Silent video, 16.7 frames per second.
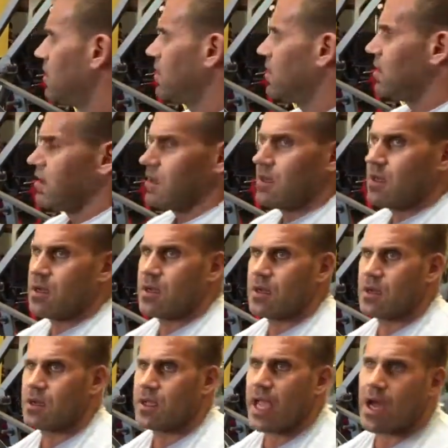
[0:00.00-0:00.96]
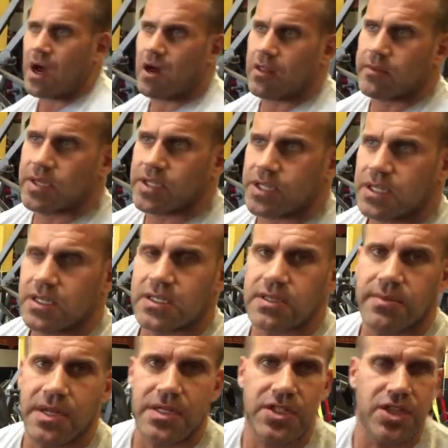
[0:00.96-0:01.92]
Oldies but goodies. Yeah, all the machines.
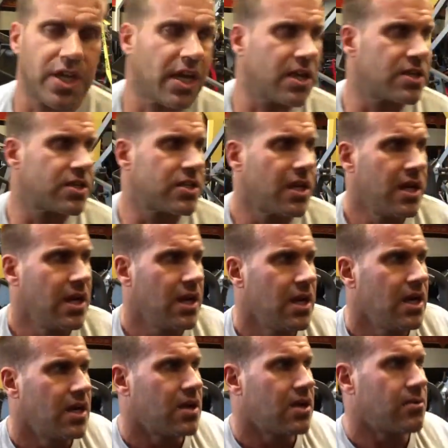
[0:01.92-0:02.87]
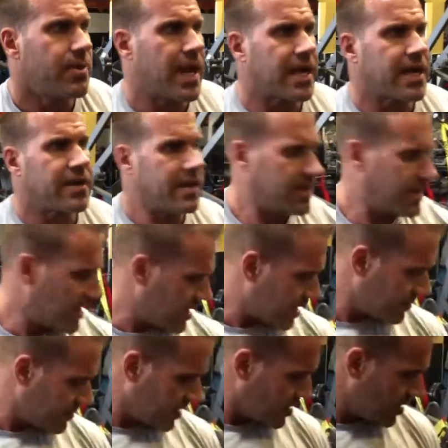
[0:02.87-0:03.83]
I mean, it's changed. I know. You know, back in the
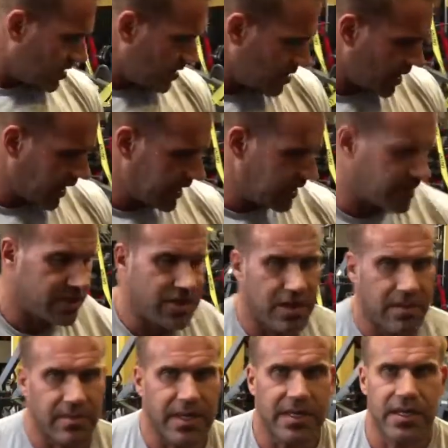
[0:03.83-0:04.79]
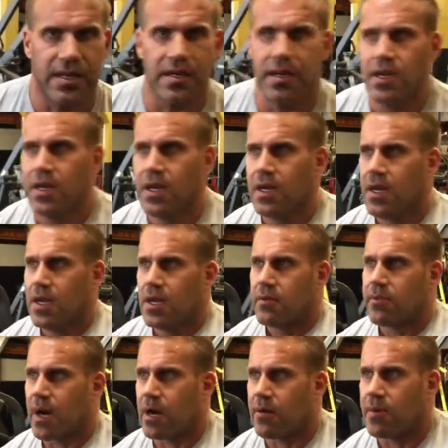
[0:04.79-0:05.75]
day, I mean, I had a gym. I did
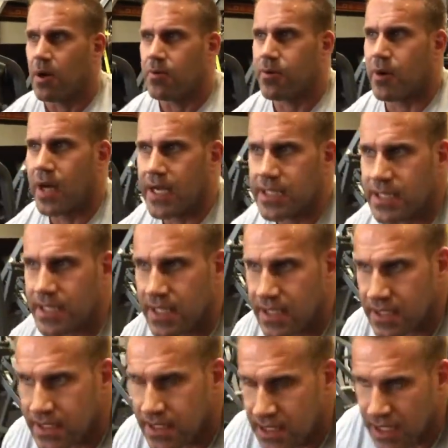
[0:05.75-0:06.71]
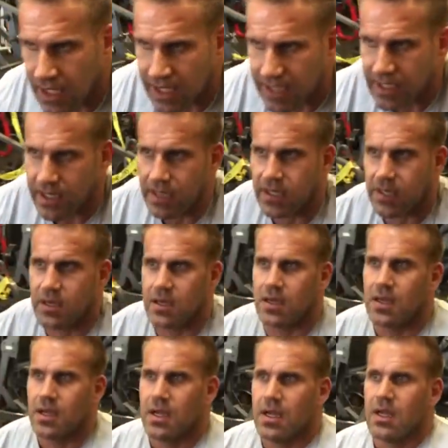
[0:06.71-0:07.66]
barbell presses. I did,
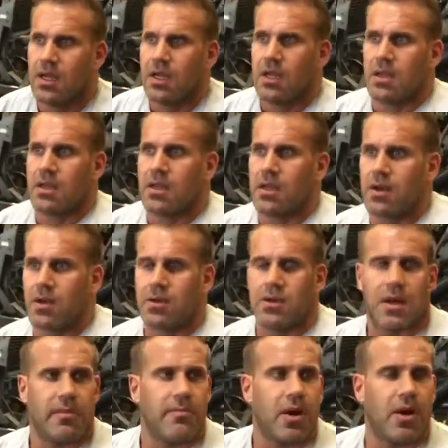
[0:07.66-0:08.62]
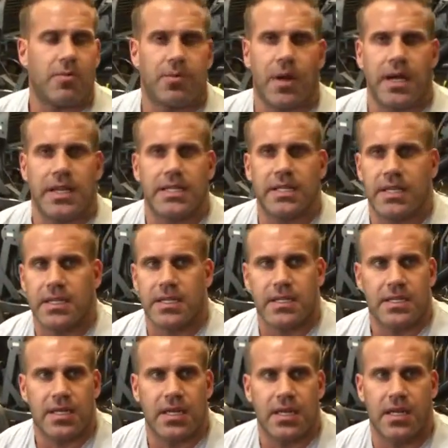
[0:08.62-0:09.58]
you know, dumbbell
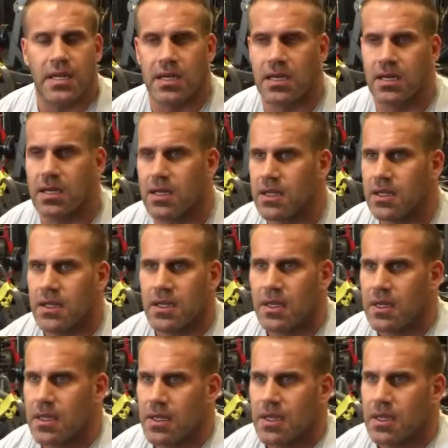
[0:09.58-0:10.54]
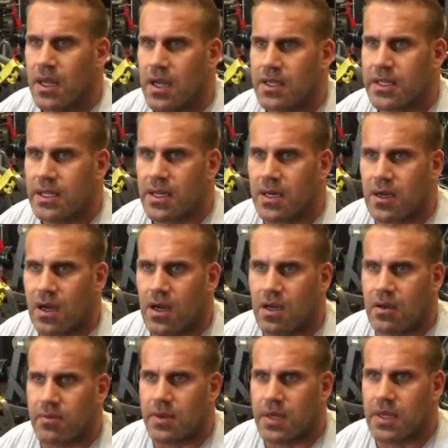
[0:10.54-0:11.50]
presses. I did it
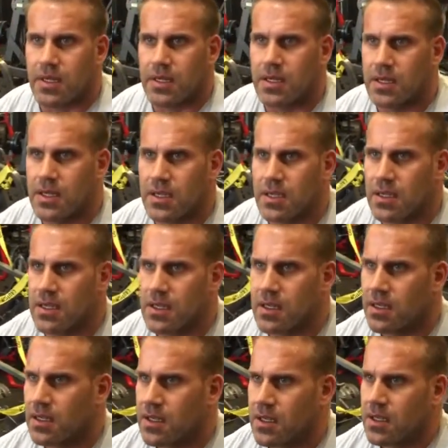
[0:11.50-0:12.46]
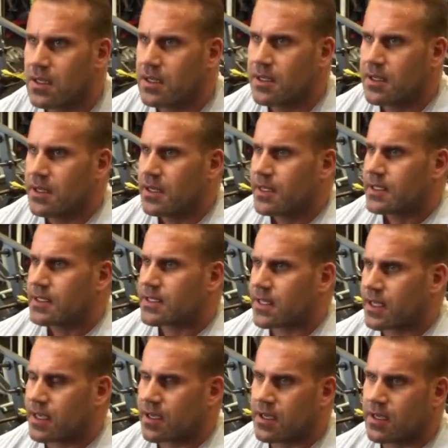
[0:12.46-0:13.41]
all, but it's
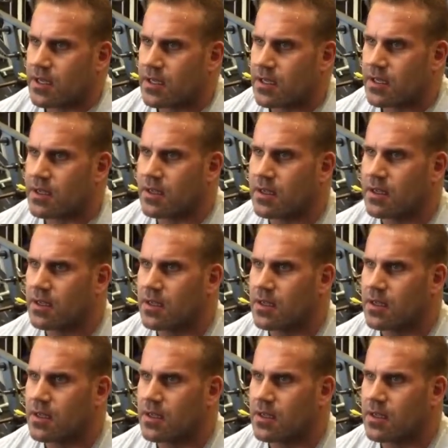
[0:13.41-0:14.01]
like, you